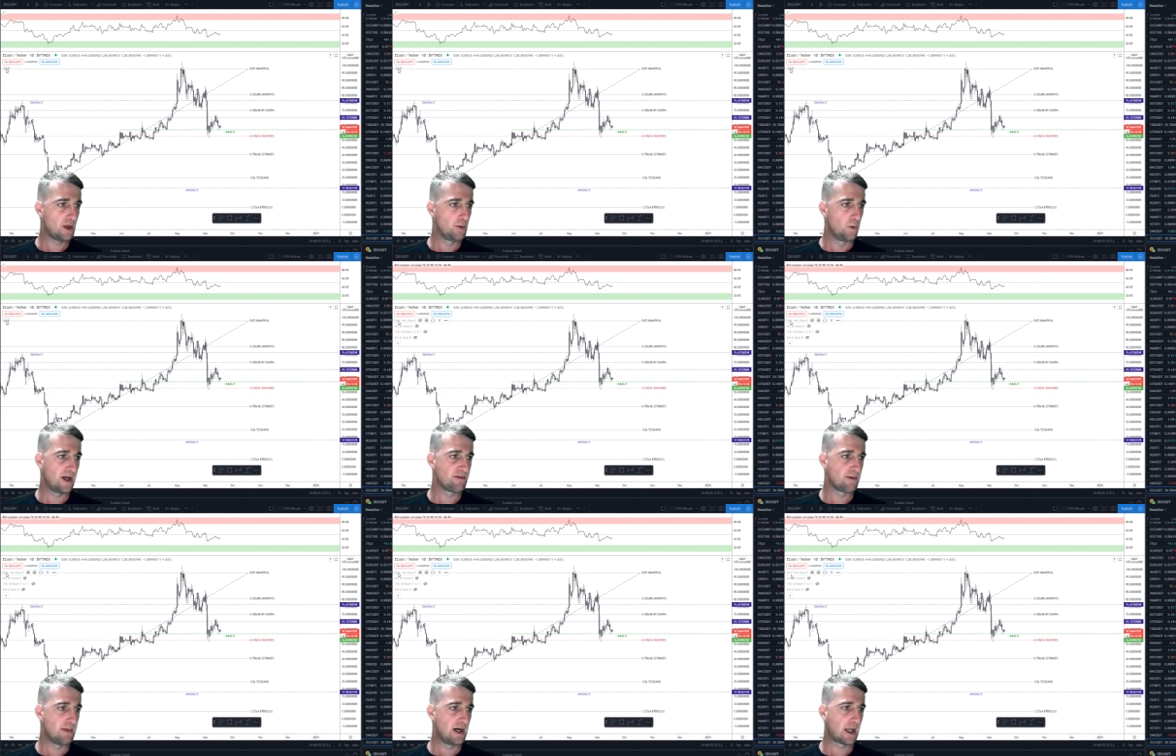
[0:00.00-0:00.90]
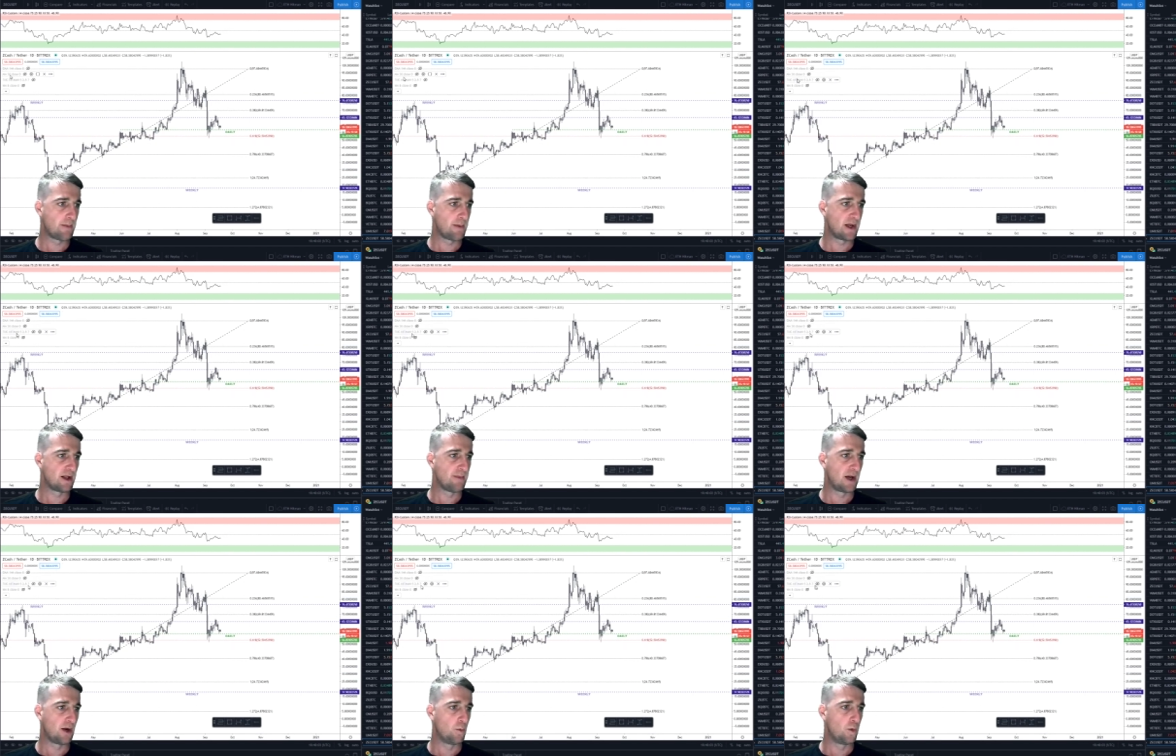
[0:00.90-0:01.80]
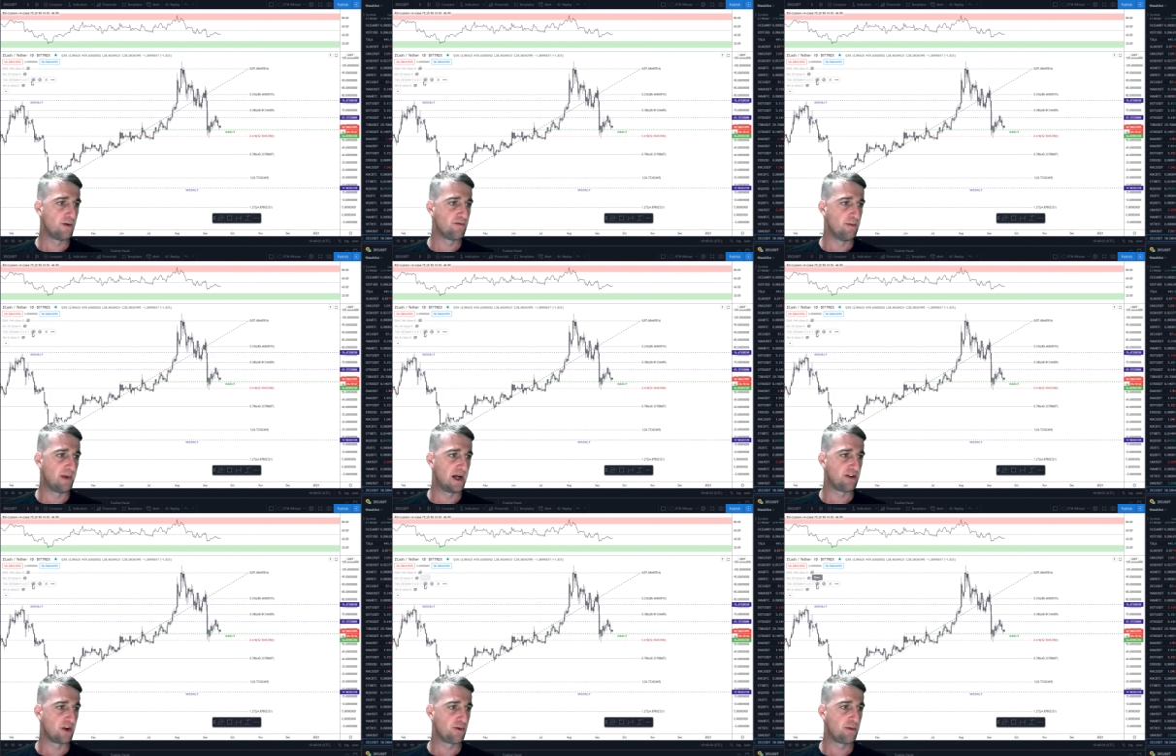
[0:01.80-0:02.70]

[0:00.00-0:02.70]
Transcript: We have market momentum out with the bears now.